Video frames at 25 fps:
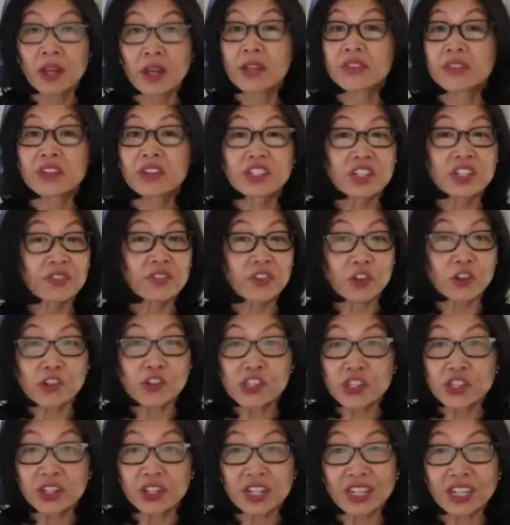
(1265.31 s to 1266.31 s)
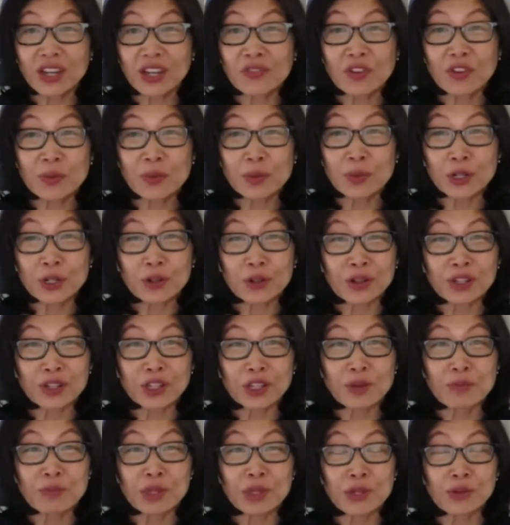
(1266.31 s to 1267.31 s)
The diversity of immigrant
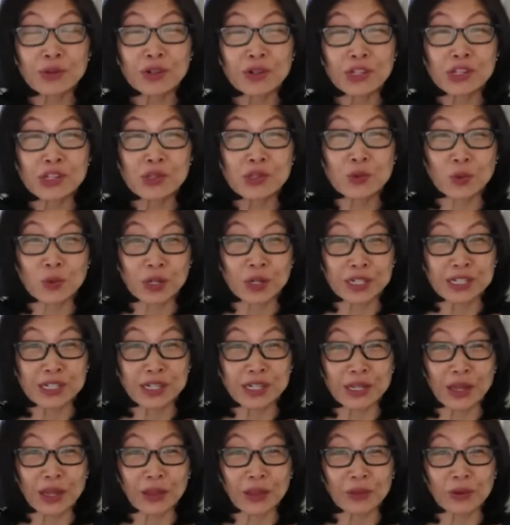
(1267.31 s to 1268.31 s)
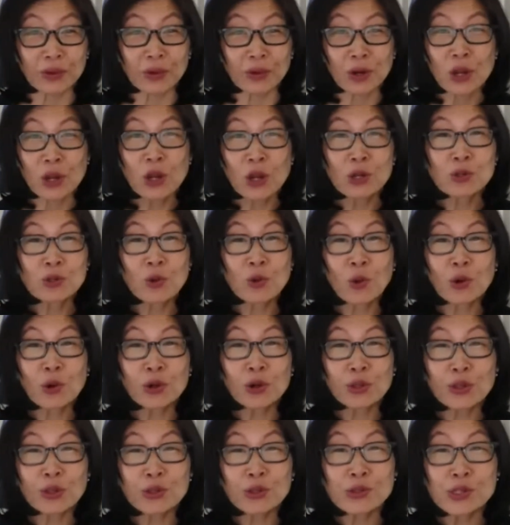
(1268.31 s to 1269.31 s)
communities worked together.
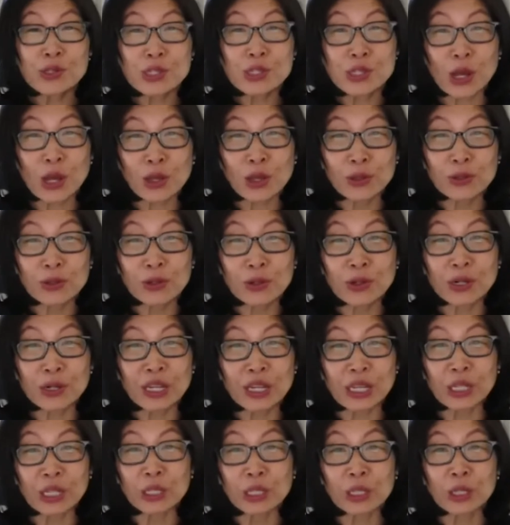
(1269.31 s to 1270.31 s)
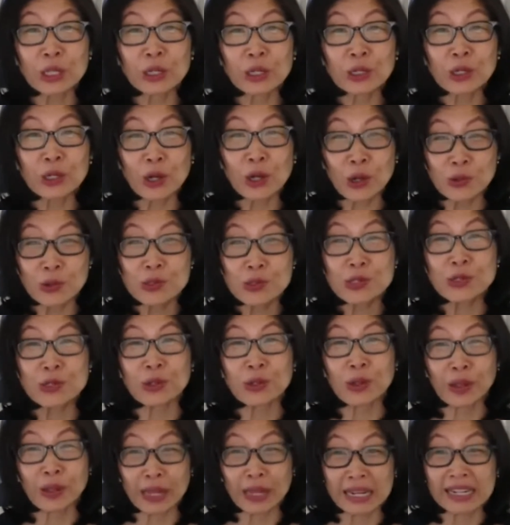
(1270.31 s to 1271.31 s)
Northern, southern, inland, coastal,
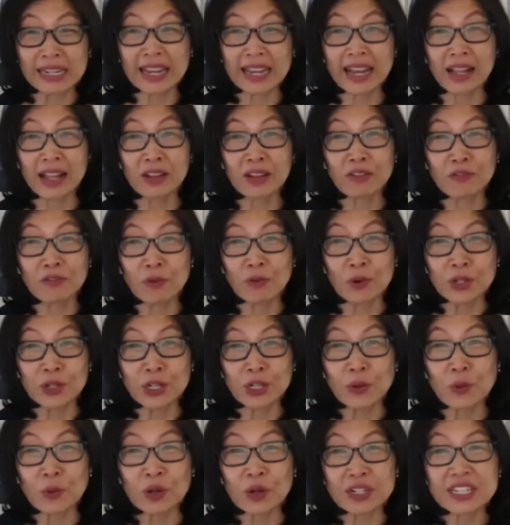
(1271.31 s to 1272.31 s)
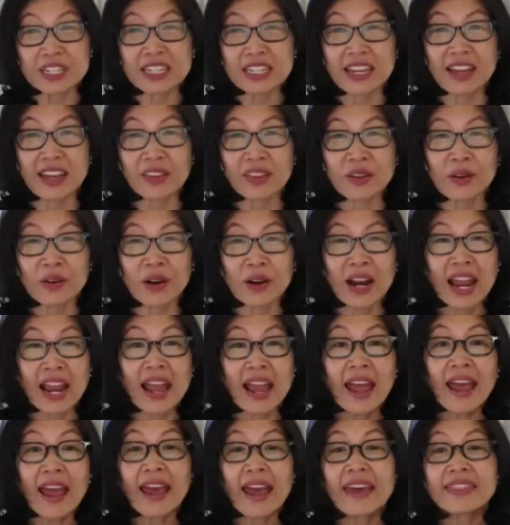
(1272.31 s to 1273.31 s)
and California worked together.
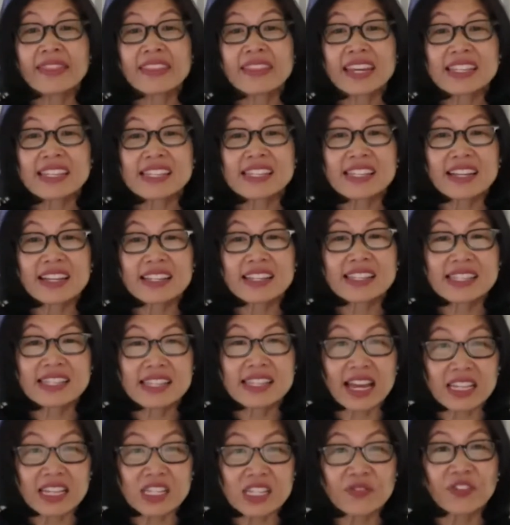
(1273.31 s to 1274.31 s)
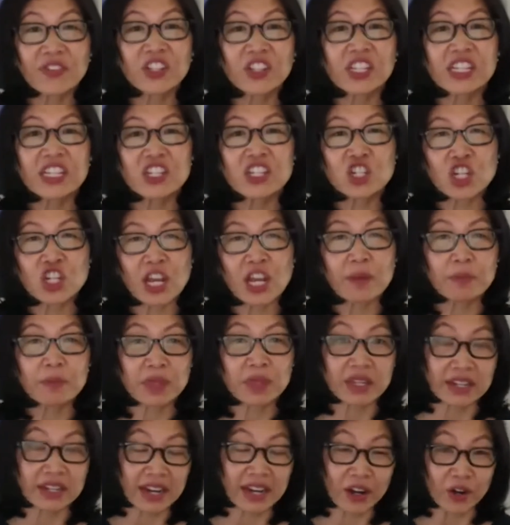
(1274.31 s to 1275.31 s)
And they successfully shaped the
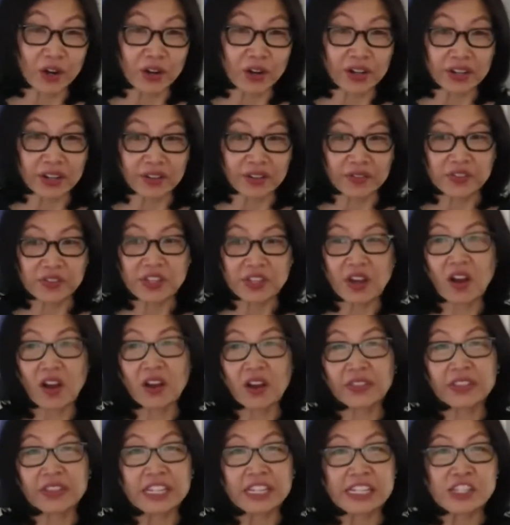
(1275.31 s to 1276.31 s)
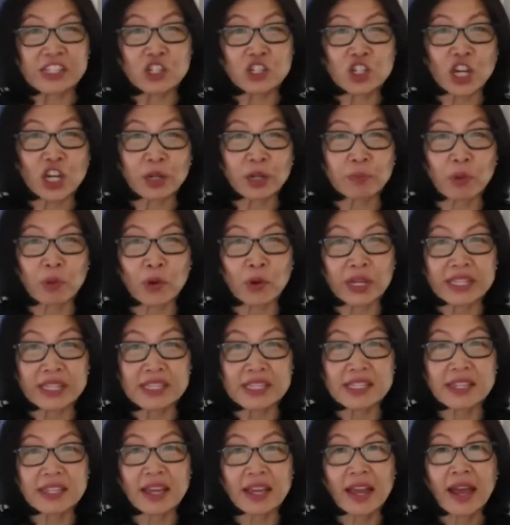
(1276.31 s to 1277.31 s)
narratives on these checkpoints.
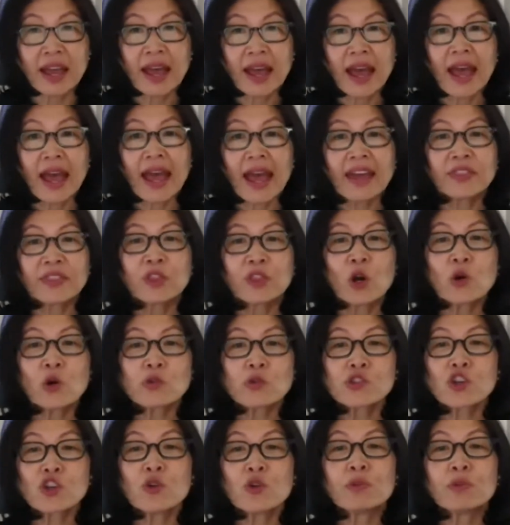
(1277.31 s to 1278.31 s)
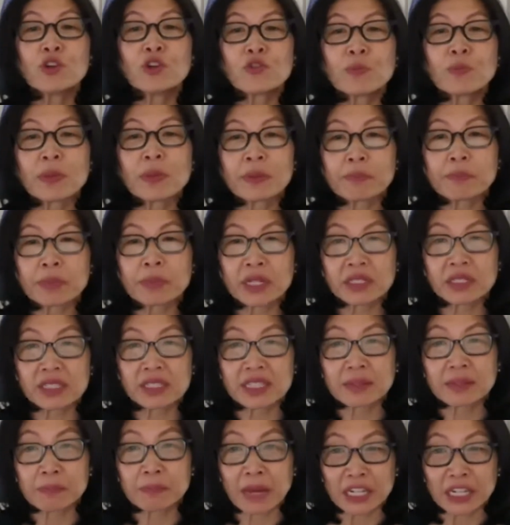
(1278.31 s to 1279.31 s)
And those are movement
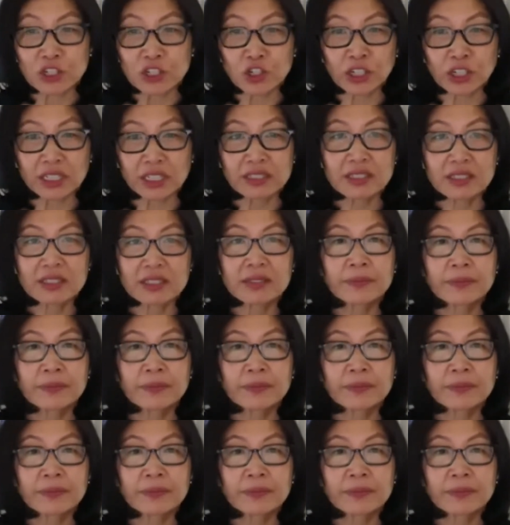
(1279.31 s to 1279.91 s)
building metrics.